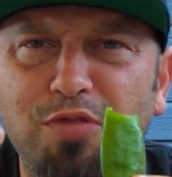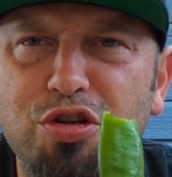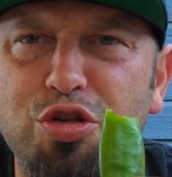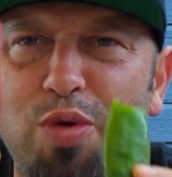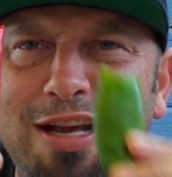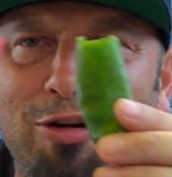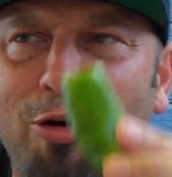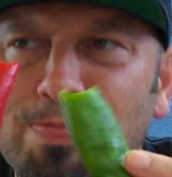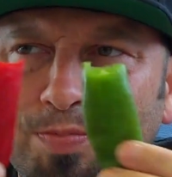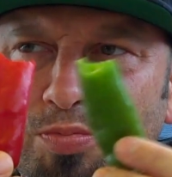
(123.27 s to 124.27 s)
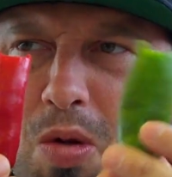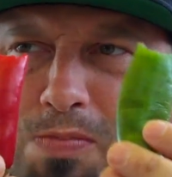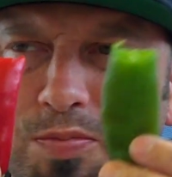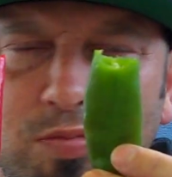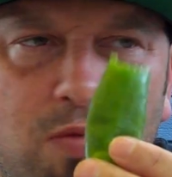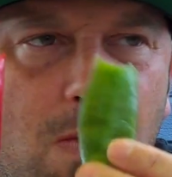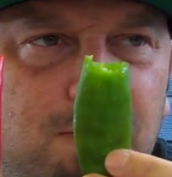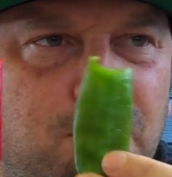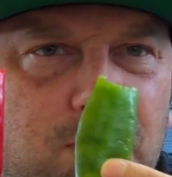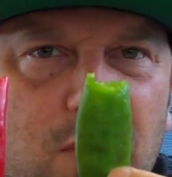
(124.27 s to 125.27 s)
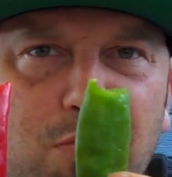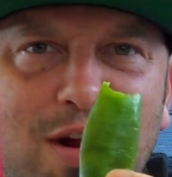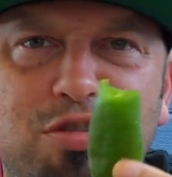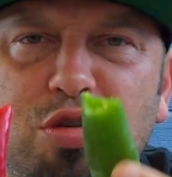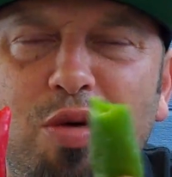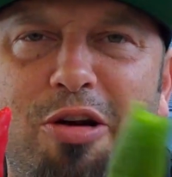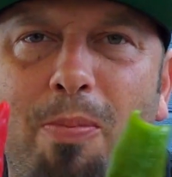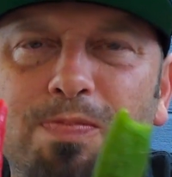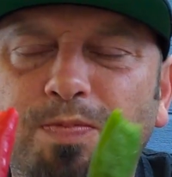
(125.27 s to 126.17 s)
Sweeter. The red's sweeter.